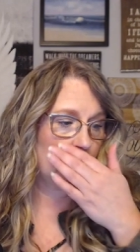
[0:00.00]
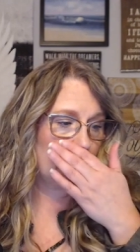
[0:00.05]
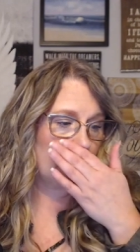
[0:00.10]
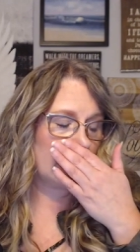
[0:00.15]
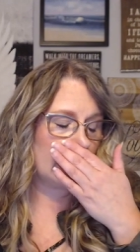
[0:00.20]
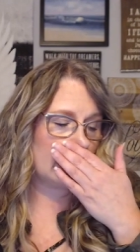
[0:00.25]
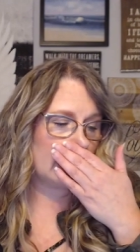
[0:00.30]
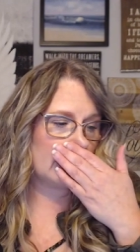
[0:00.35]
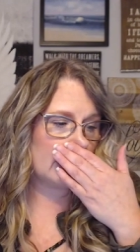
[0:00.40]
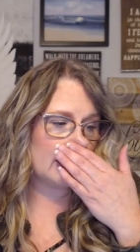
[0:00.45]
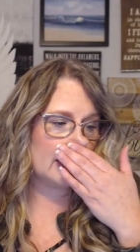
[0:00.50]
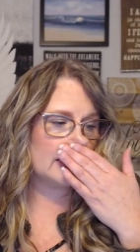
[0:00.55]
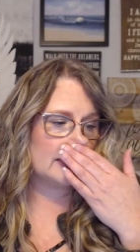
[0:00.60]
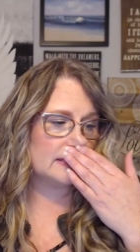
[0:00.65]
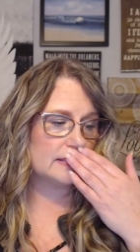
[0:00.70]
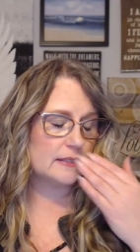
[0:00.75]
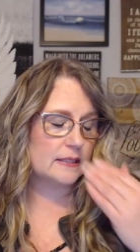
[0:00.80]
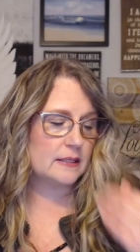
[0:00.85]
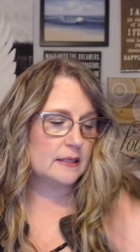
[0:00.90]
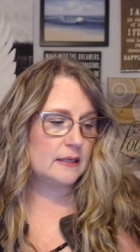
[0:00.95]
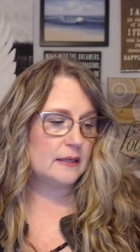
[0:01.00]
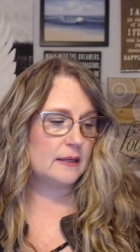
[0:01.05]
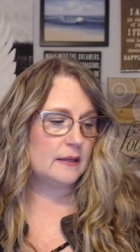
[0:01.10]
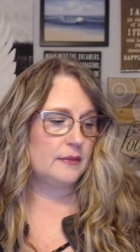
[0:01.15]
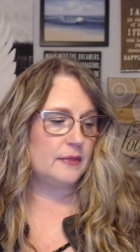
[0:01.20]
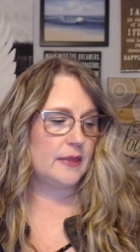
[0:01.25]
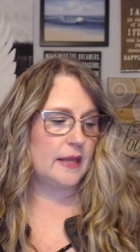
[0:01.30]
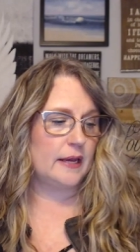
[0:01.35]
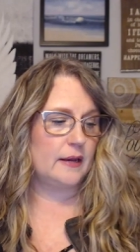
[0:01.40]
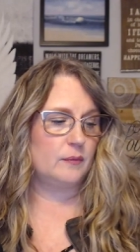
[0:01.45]
And
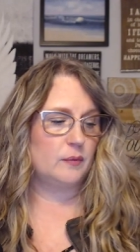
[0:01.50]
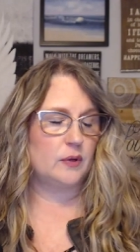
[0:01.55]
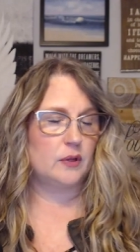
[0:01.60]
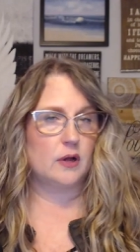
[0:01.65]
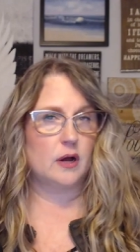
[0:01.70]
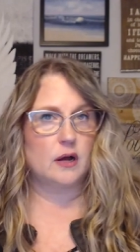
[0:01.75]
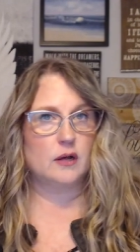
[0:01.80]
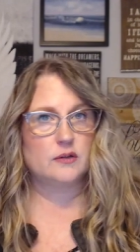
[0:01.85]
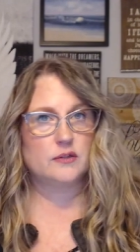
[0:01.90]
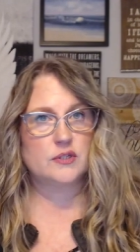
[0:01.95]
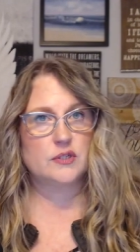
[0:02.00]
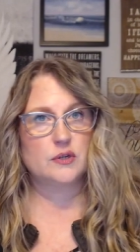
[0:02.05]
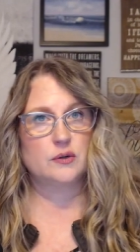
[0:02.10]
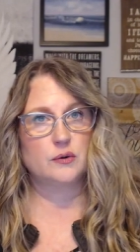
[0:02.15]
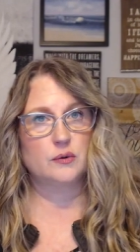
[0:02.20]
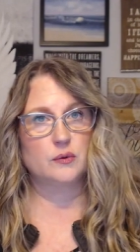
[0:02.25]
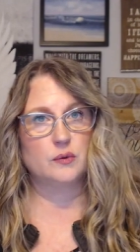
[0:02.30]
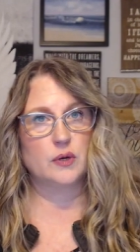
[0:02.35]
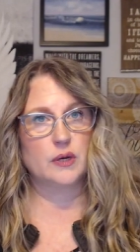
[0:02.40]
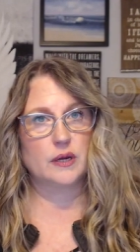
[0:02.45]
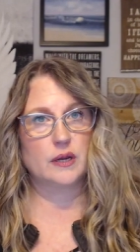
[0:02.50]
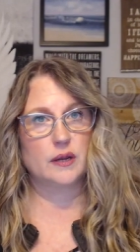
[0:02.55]
they will also,